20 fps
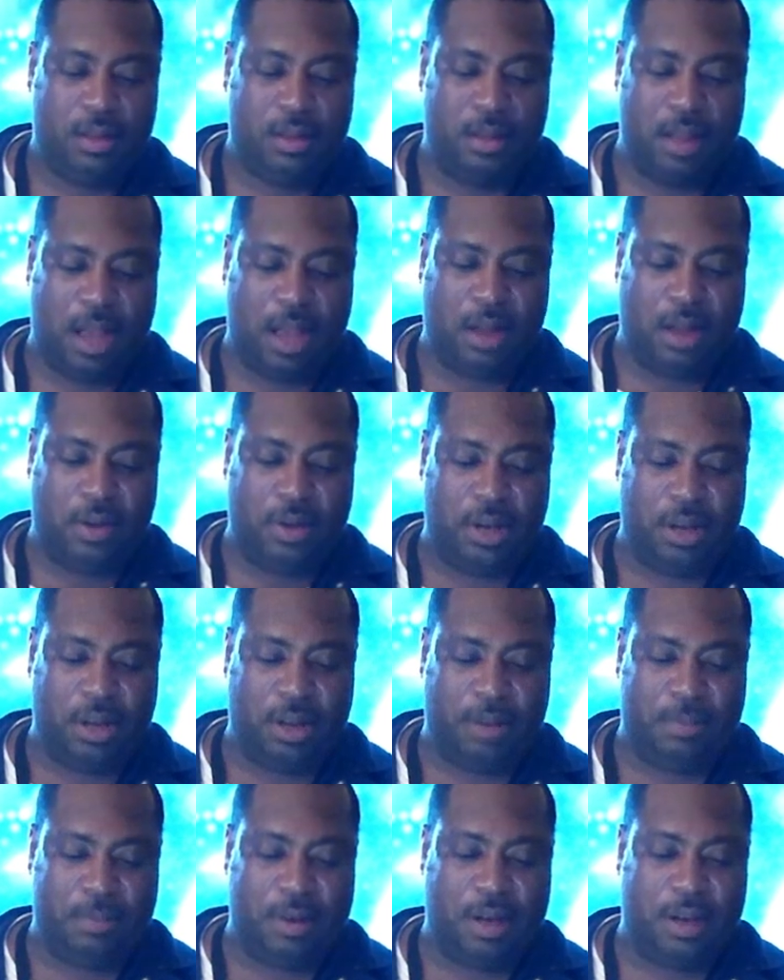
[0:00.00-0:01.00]
not gonna get
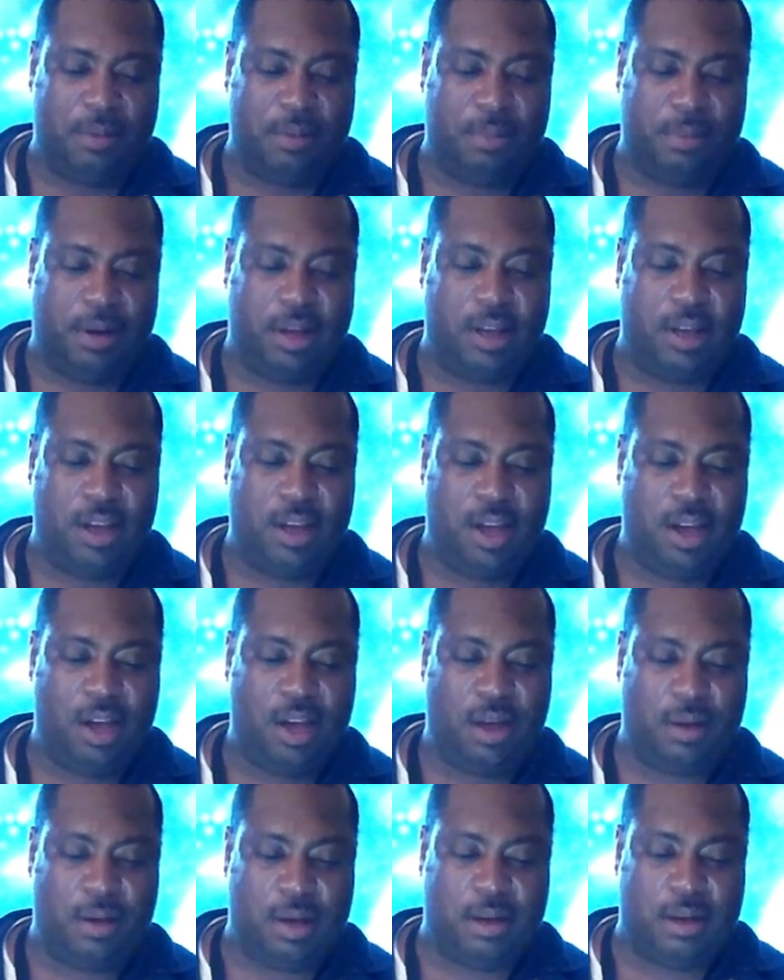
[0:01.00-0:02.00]
up there and be like,
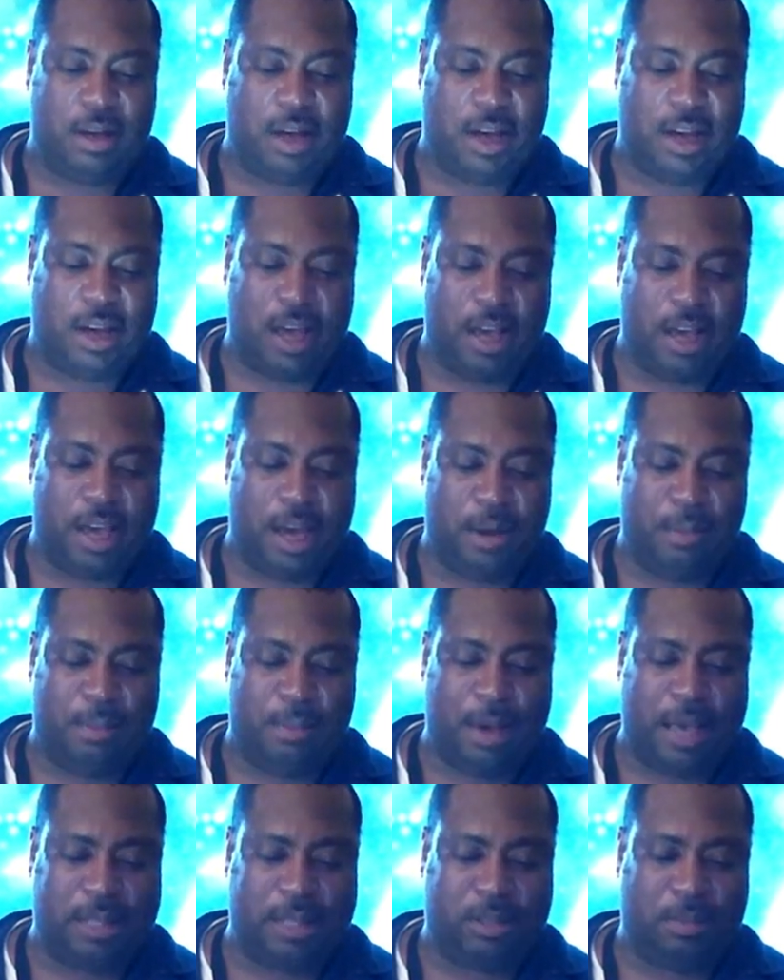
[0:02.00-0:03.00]
yeah, I, I gotta
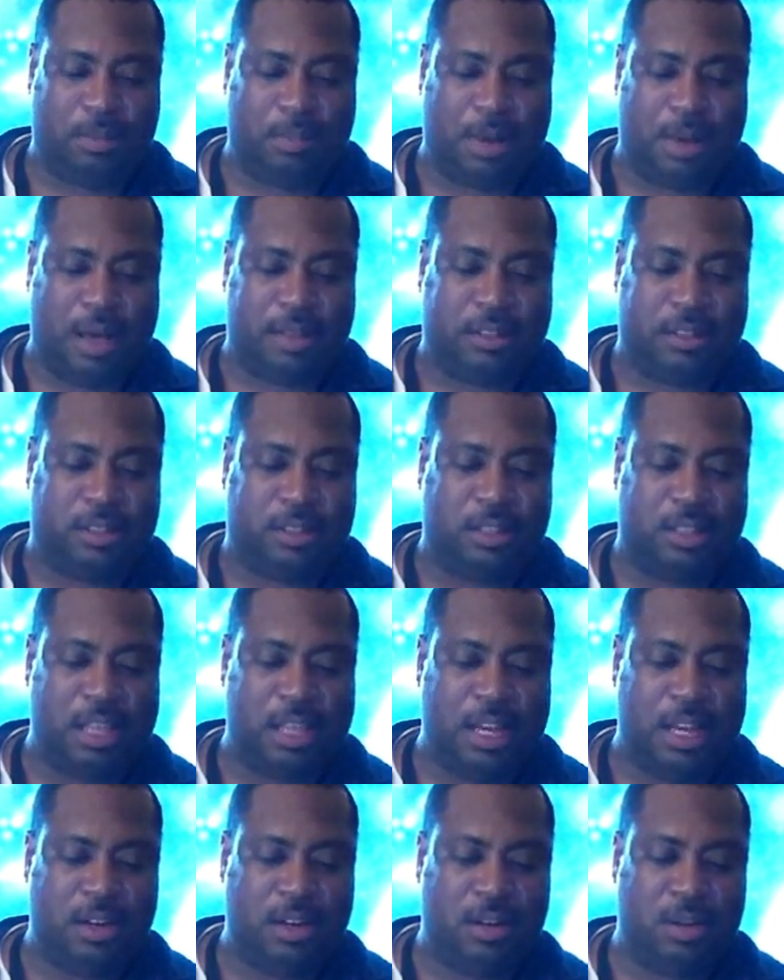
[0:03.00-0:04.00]
bash the box. It's the
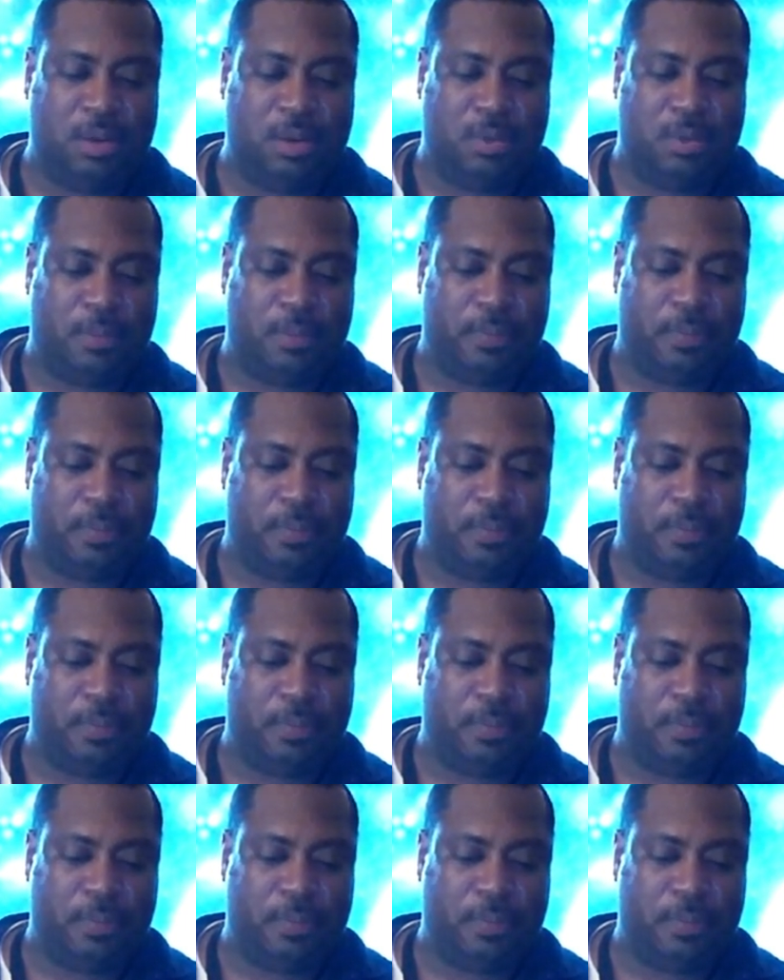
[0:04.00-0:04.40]
thing to do.